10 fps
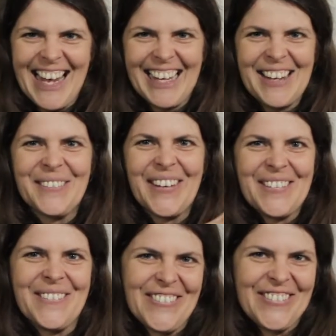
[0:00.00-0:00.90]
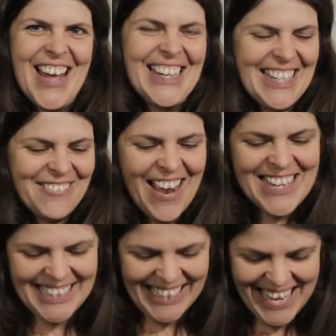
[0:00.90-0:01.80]
it in
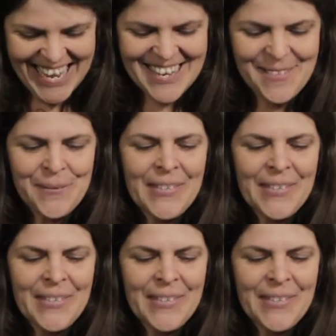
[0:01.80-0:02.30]
writing here.